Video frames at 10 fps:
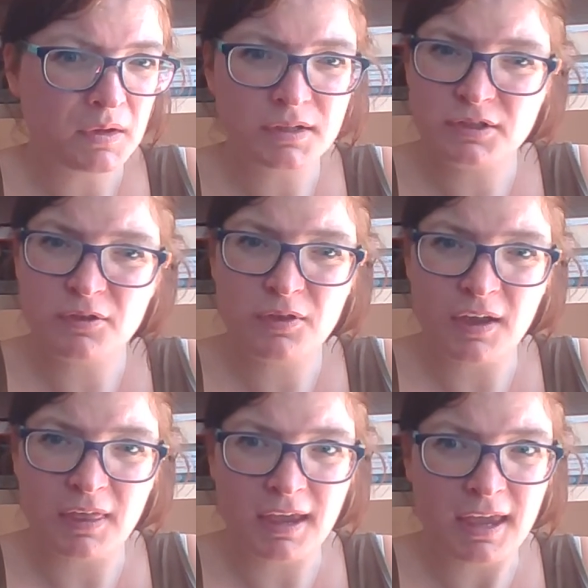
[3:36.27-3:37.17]
it's not
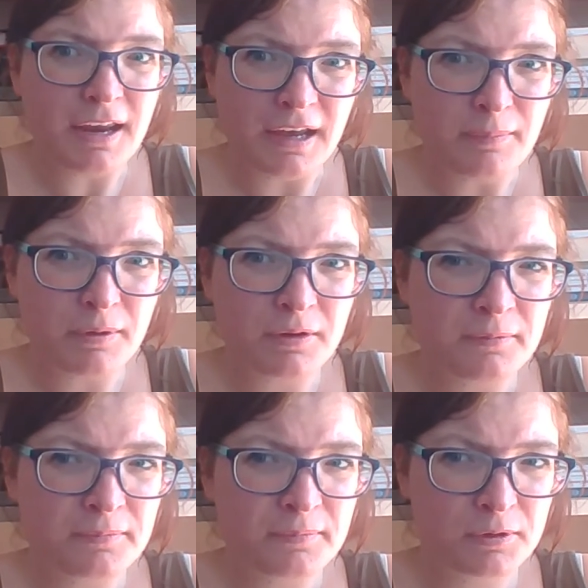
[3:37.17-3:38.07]
like that can't happen,
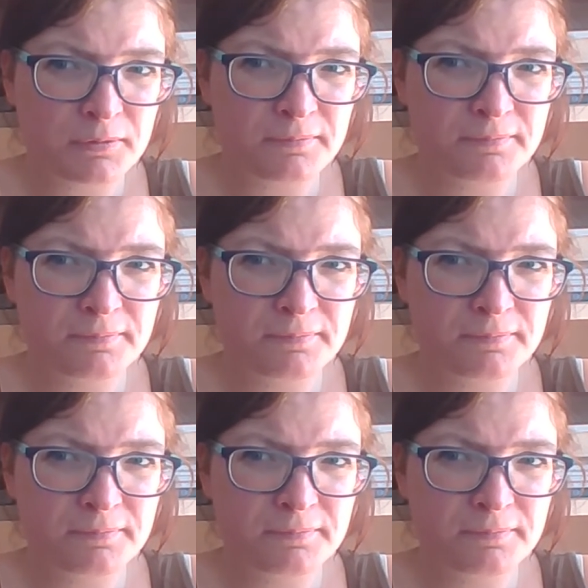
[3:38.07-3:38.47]
but